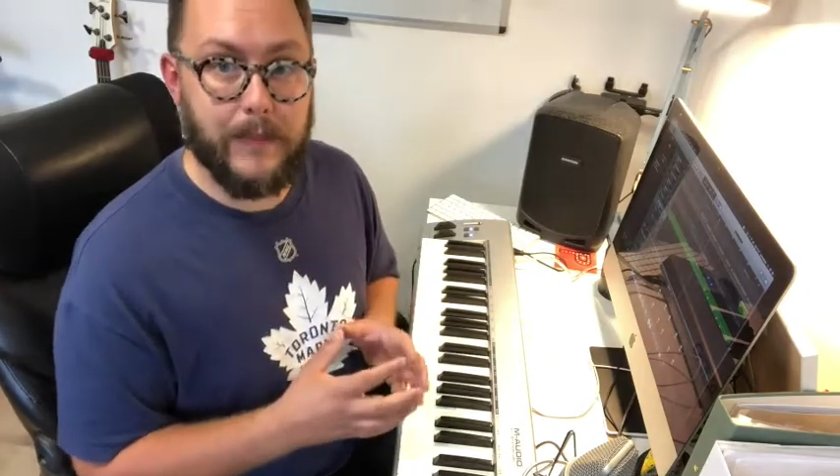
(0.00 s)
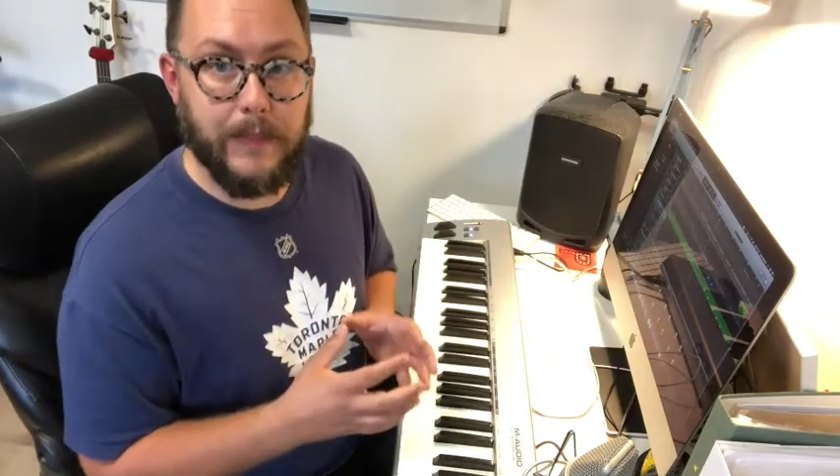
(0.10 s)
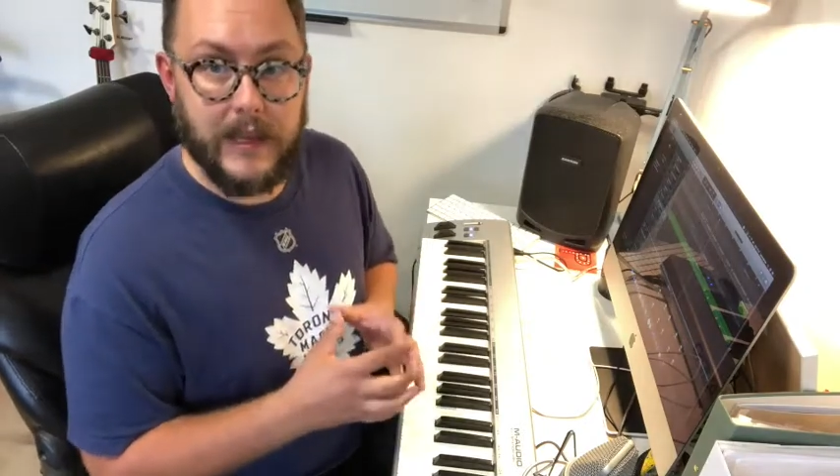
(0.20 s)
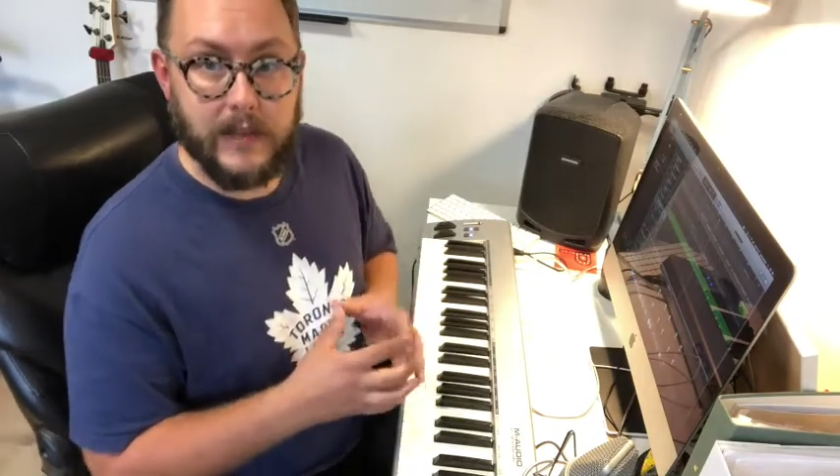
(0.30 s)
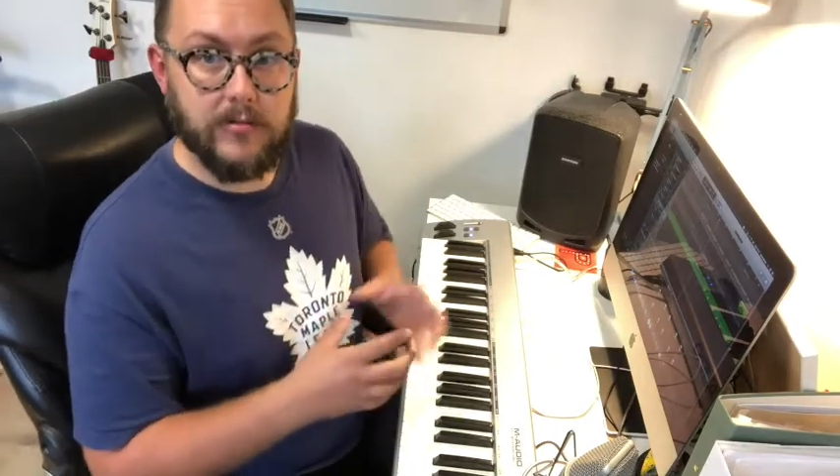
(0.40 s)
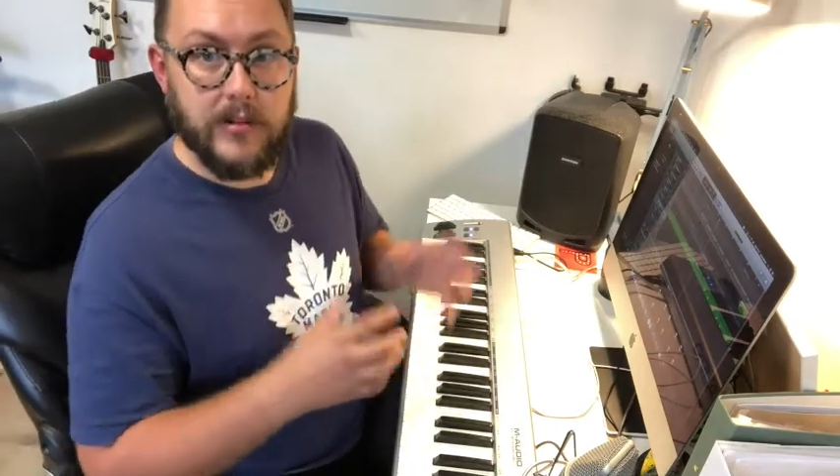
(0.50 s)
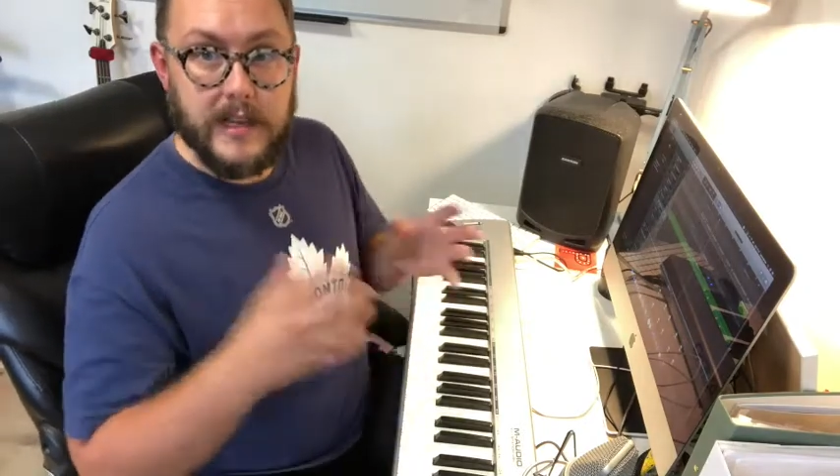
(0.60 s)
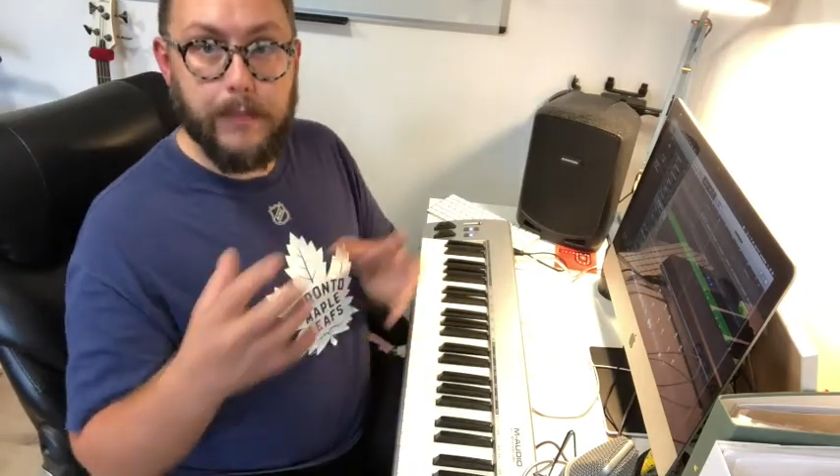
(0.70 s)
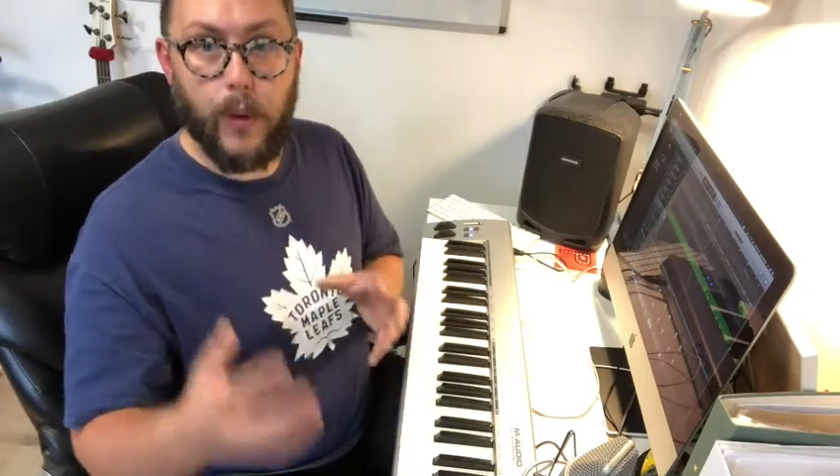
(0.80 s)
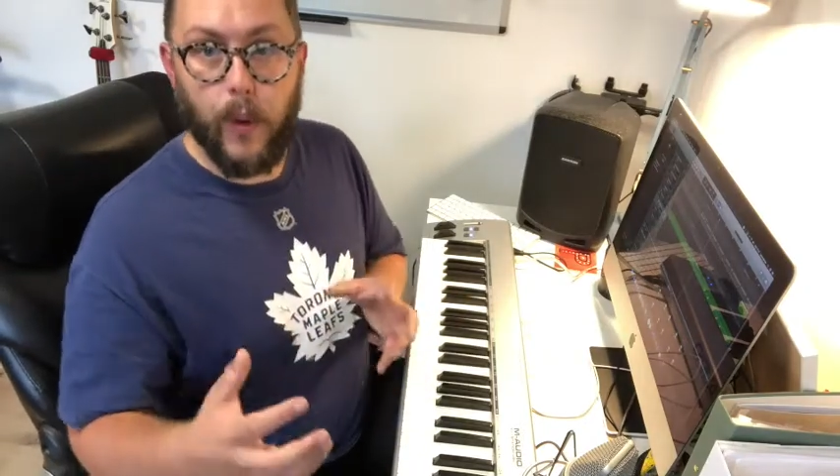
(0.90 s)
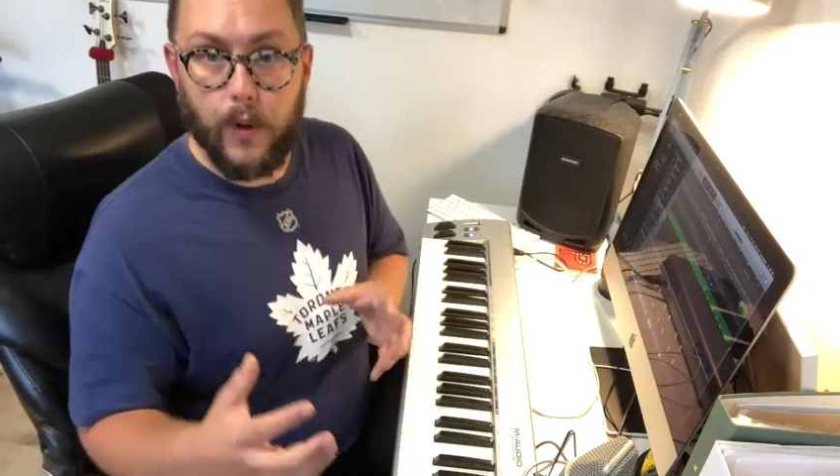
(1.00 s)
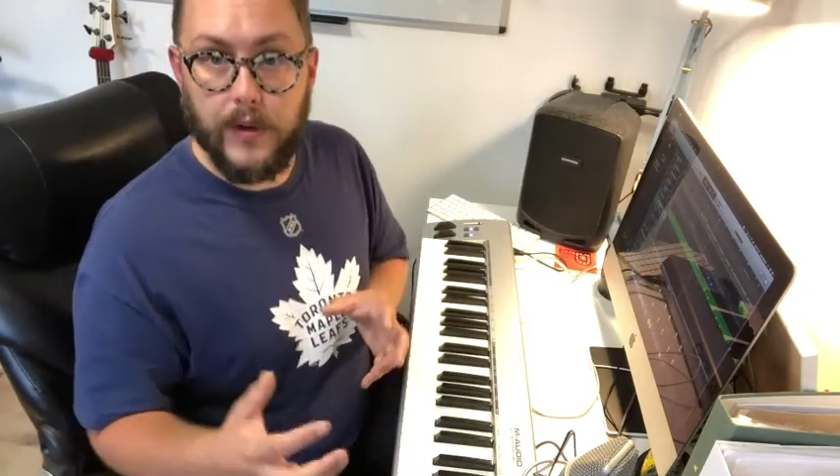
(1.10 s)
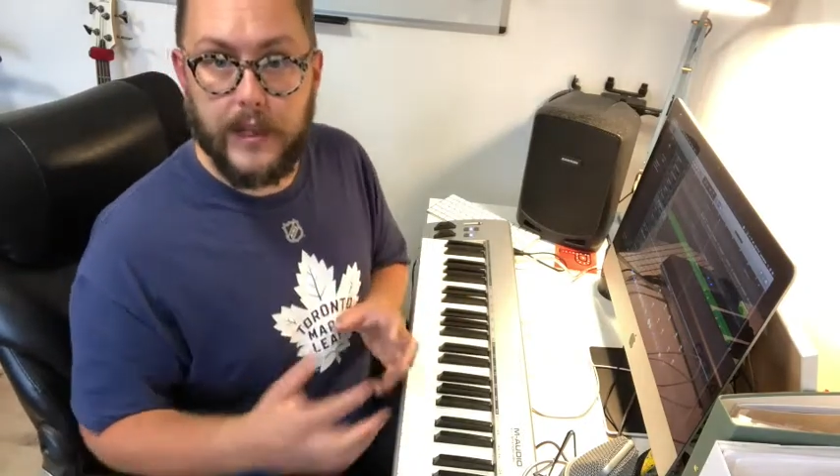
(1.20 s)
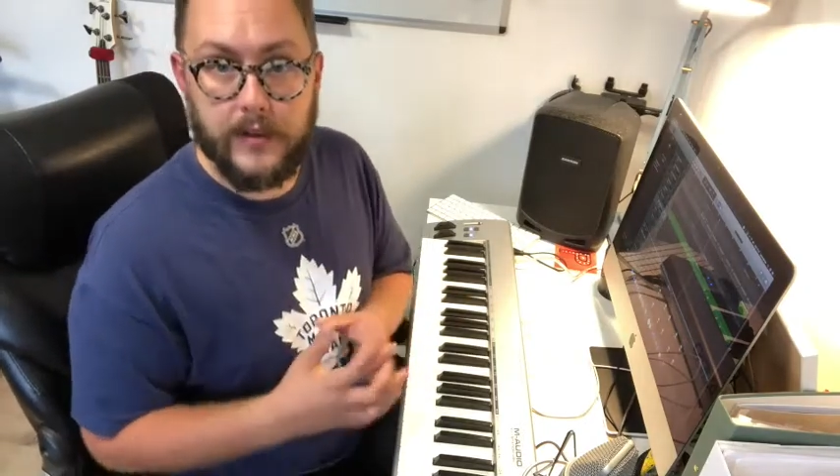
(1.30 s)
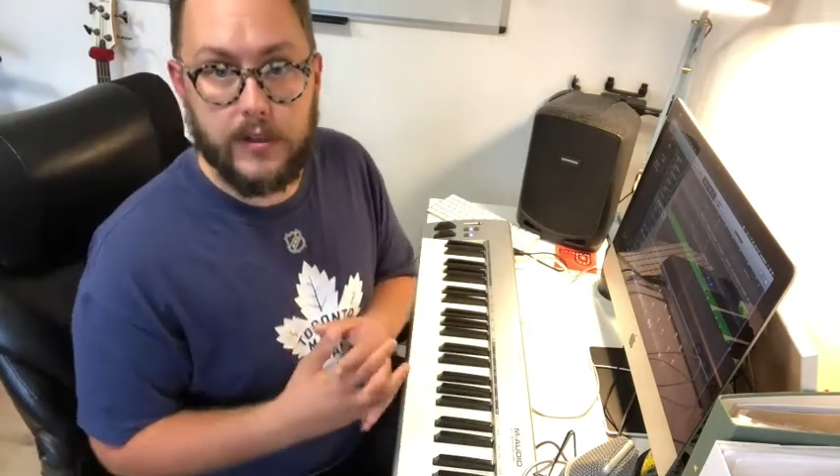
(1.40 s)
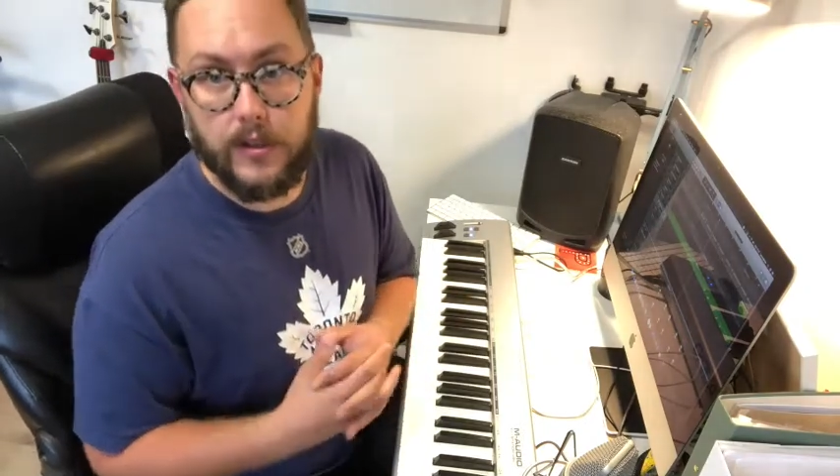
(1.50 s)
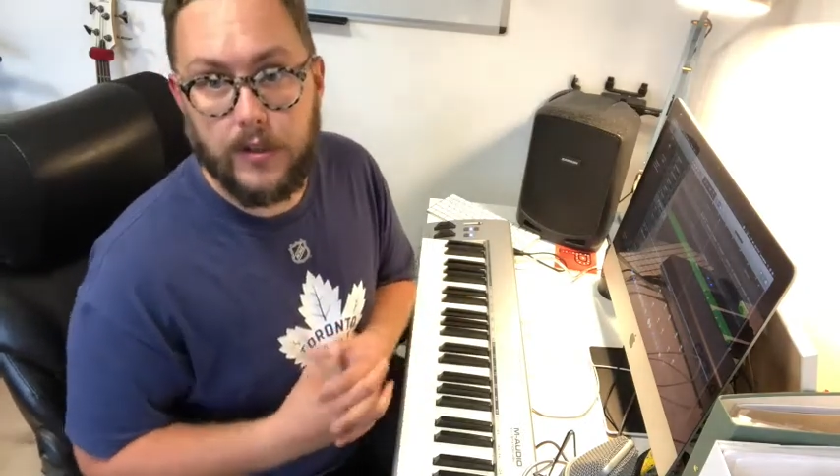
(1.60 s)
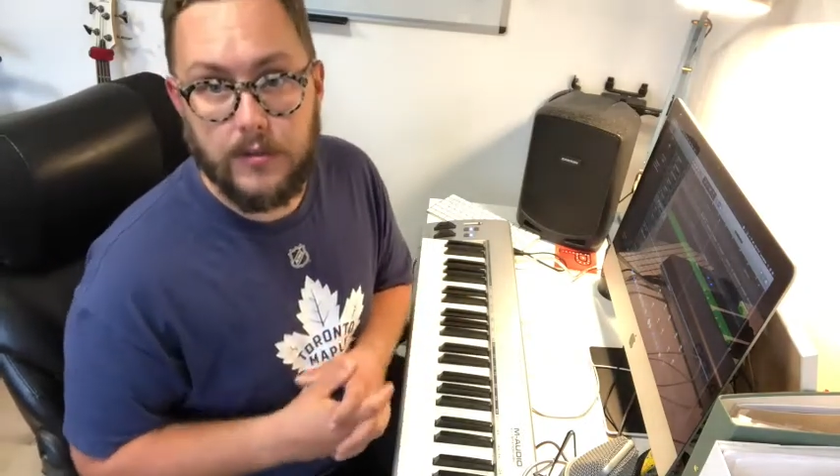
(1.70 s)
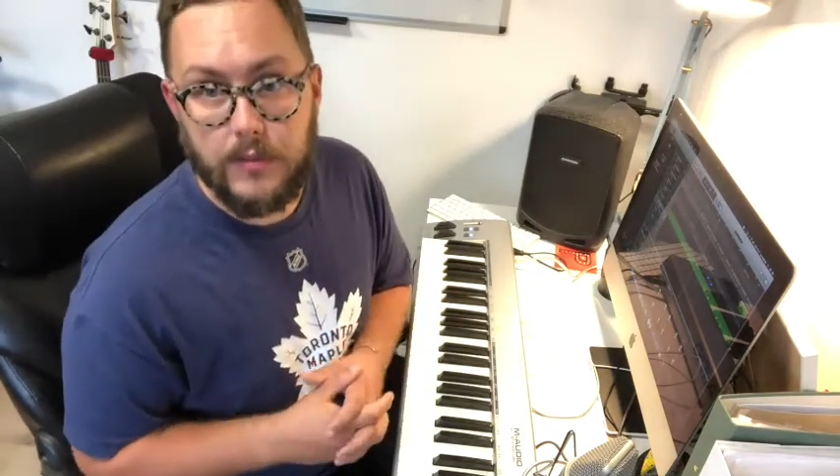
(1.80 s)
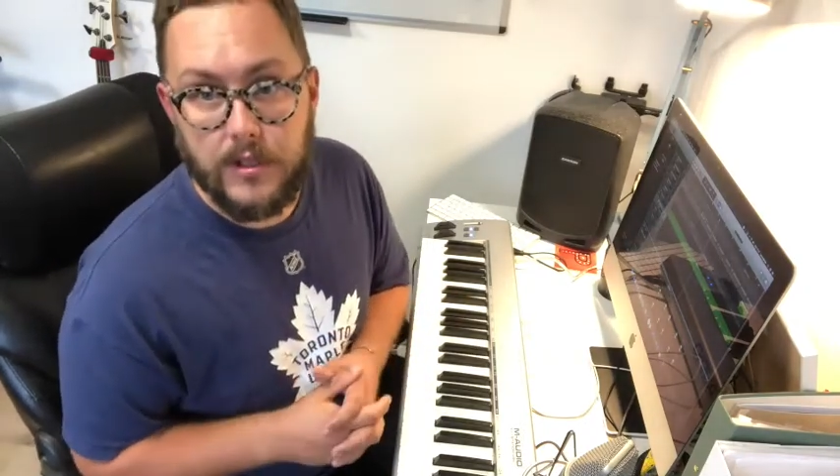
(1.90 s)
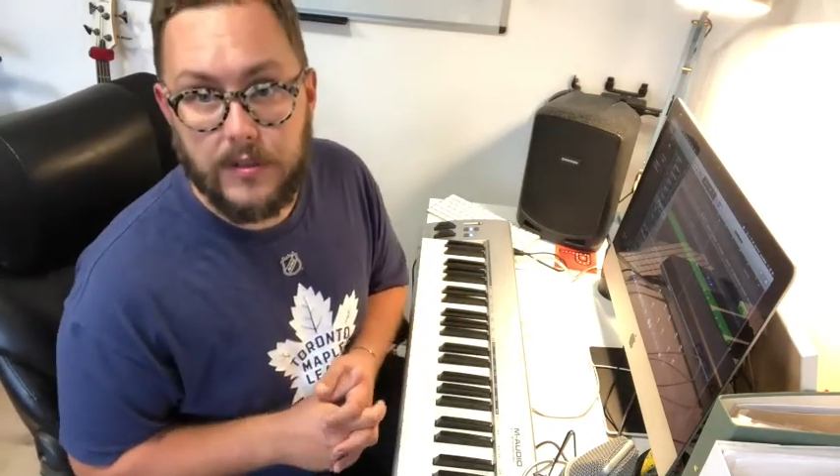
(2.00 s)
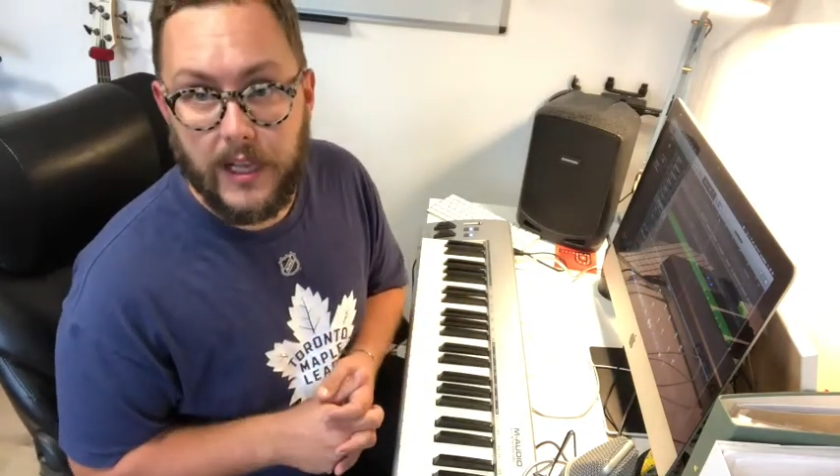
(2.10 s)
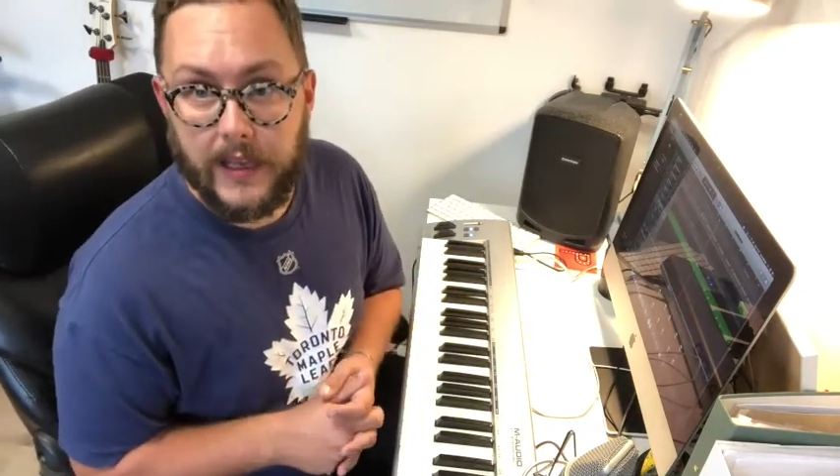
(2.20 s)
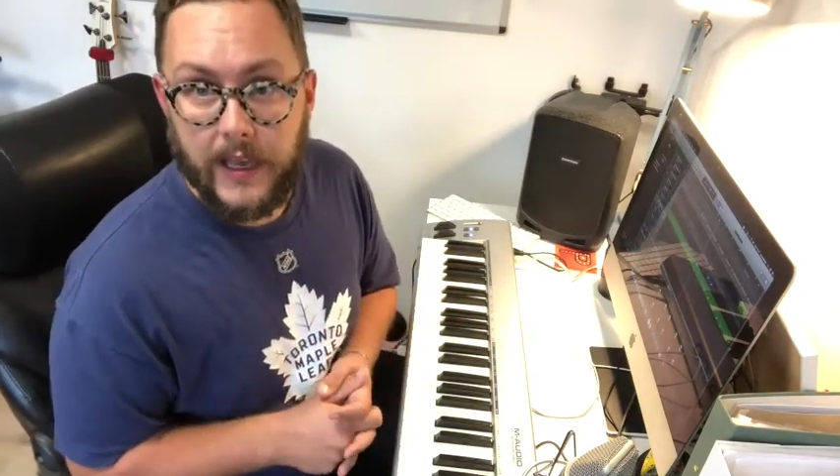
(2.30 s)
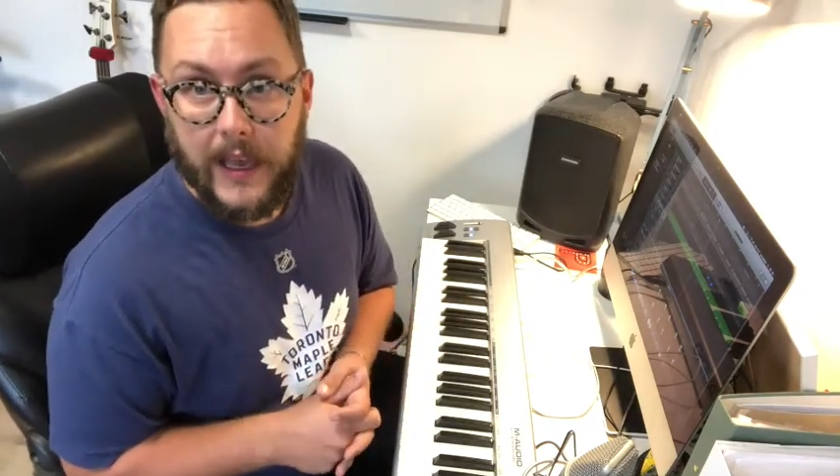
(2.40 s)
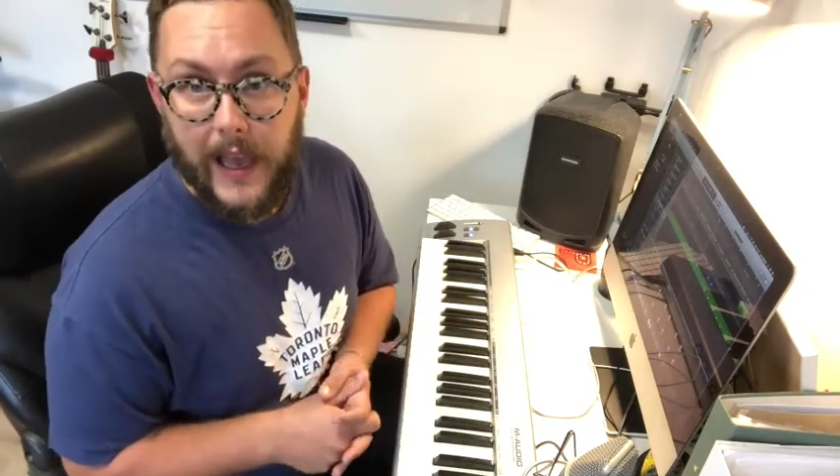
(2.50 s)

being reborn into new music.